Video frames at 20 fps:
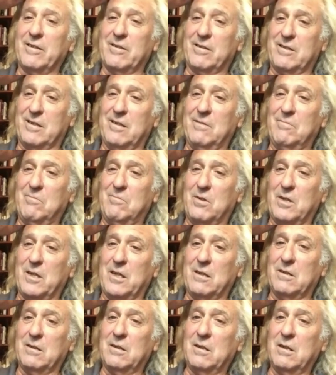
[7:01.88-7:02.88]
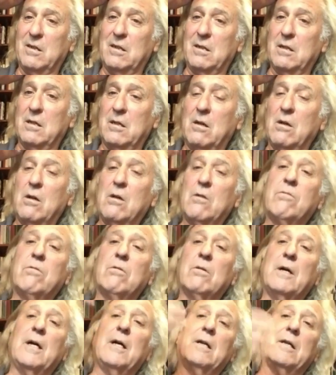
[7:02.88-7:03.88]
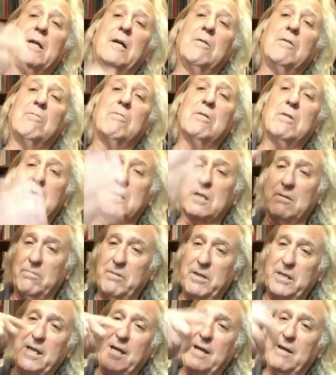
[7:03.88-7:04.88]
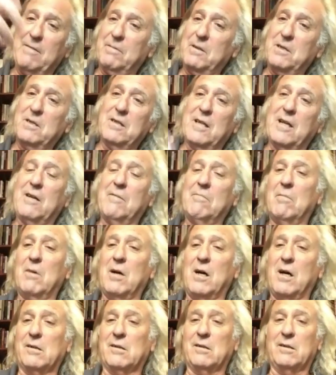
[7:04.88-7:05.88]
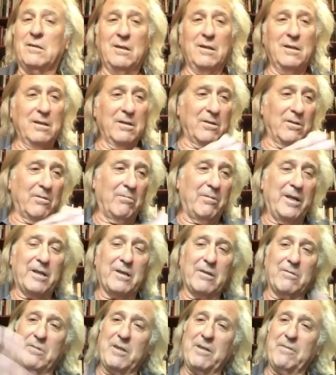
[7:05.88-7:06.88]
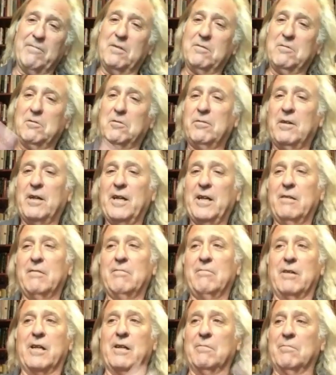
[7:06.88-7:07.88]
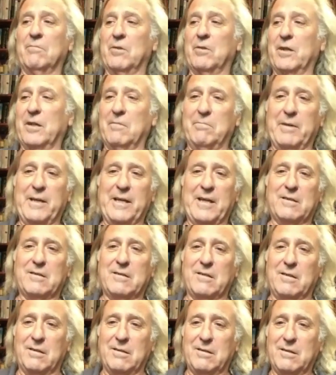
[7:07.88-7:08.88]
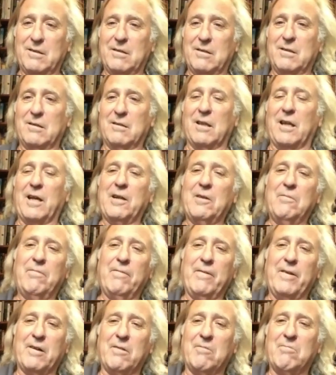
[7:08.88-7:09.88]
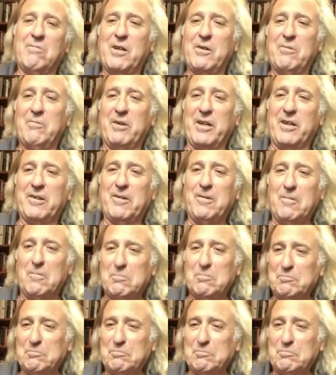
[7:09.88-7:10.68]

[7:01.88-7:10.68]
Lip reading: somewhere for how that works, and we tap into that model, we can revivify it, we can bring it back to life, and away we go.